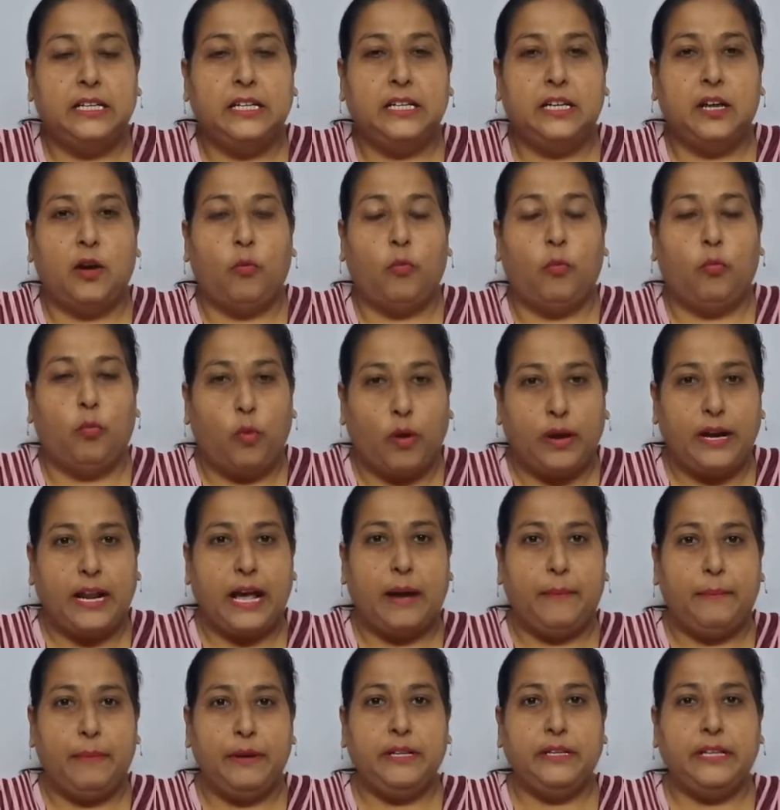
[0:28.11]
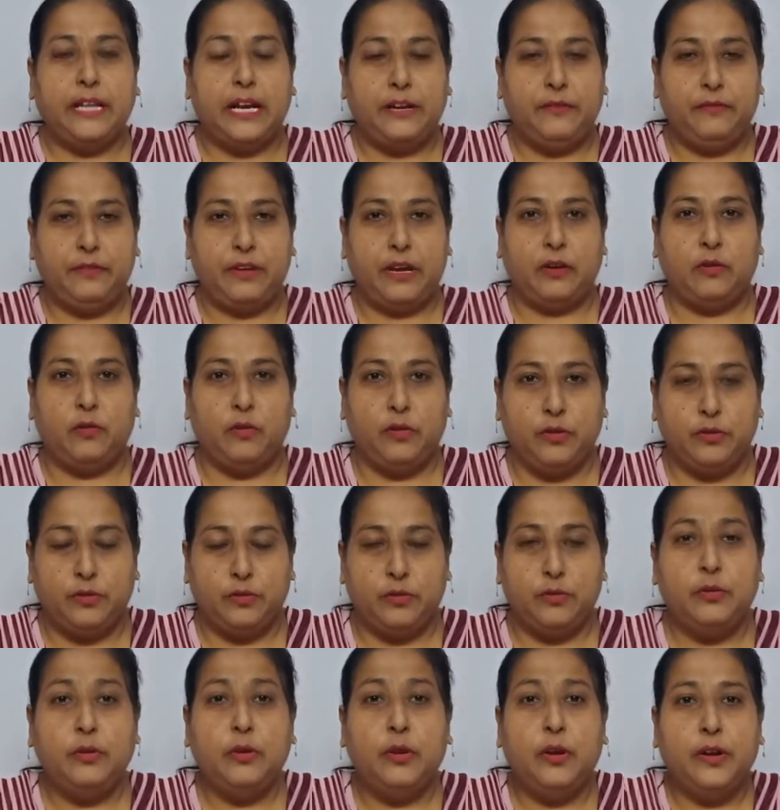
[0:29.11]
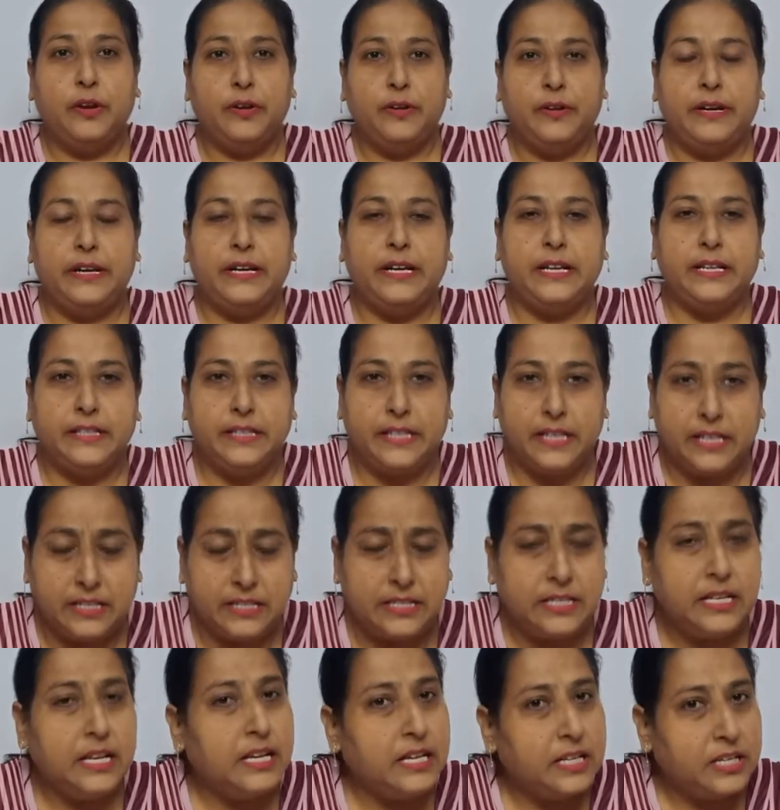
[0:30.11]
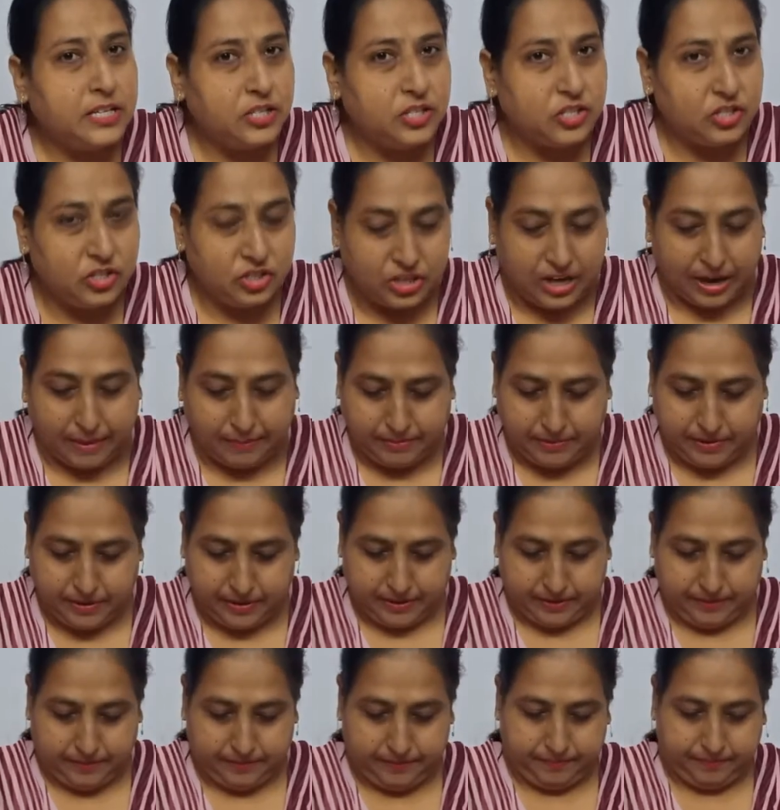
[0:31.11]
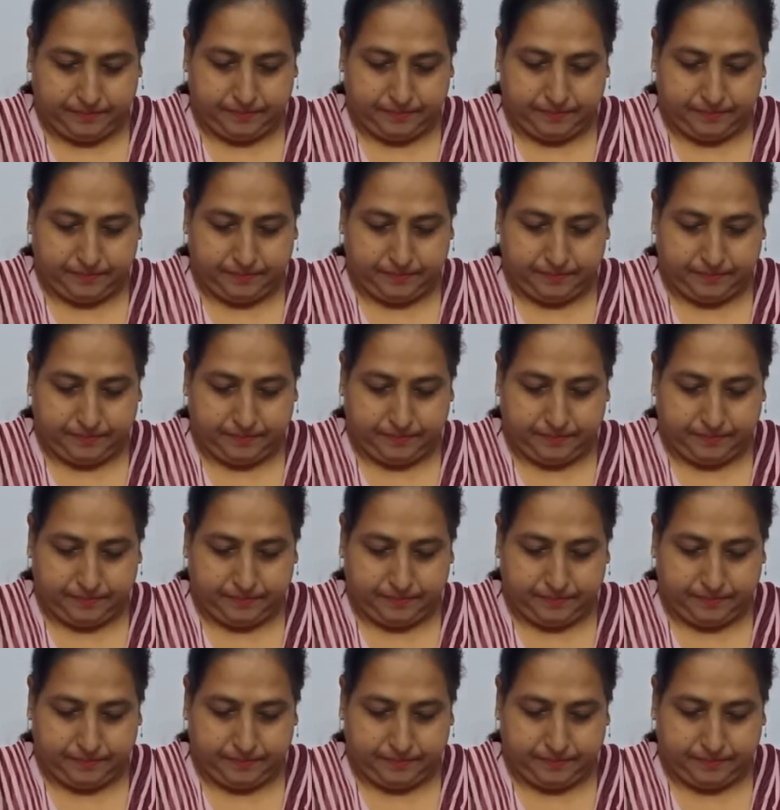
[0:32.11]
Now, what happened that we are going to read in this chapter.